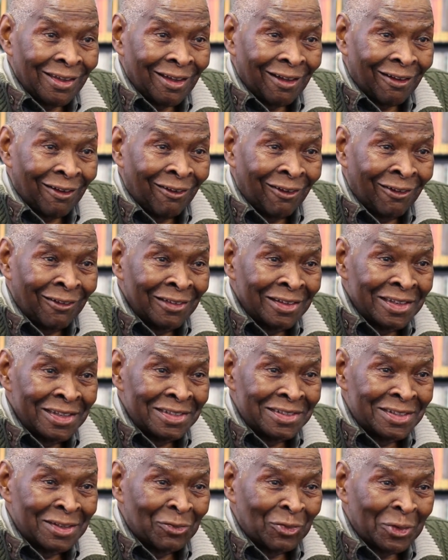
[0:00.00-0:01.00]
all
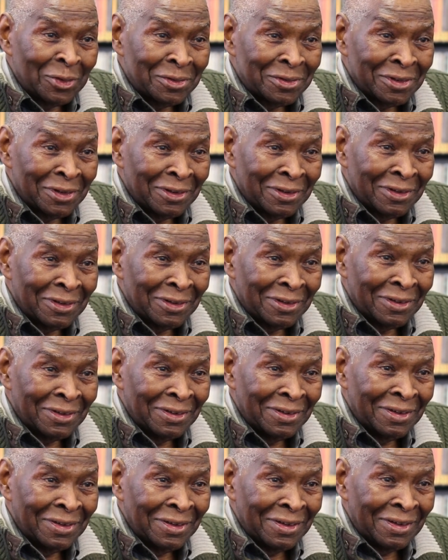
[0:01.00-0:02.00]
these different uh,
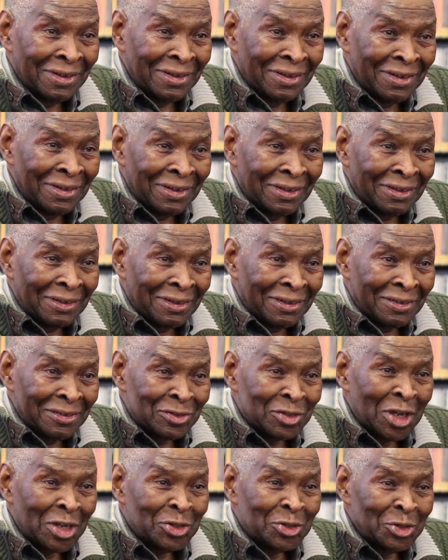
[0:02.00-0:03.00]

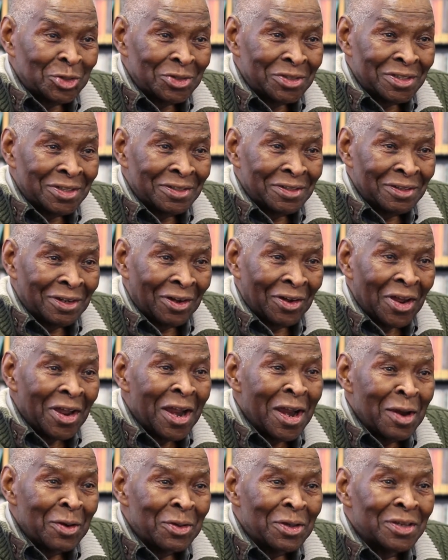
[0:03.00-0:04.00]
sections or
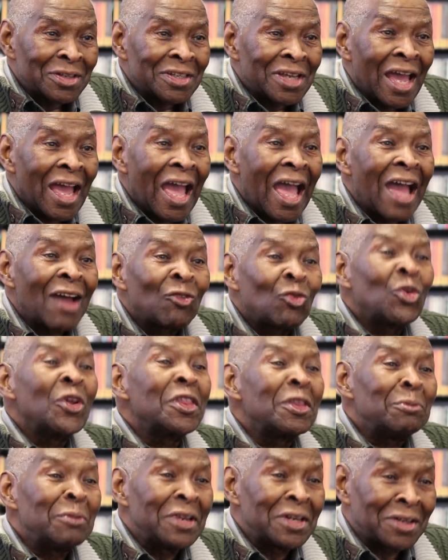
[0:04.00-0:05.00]
areas have
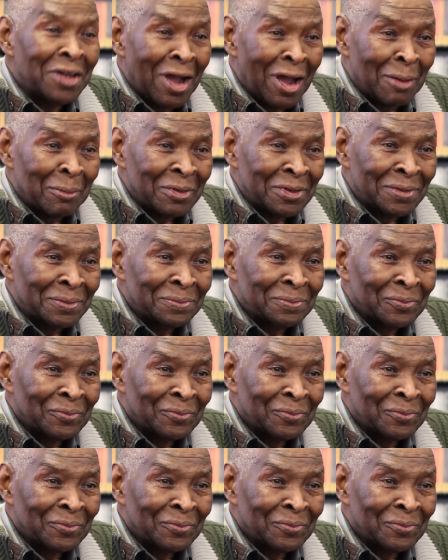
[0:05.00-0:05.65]
rhythm in common,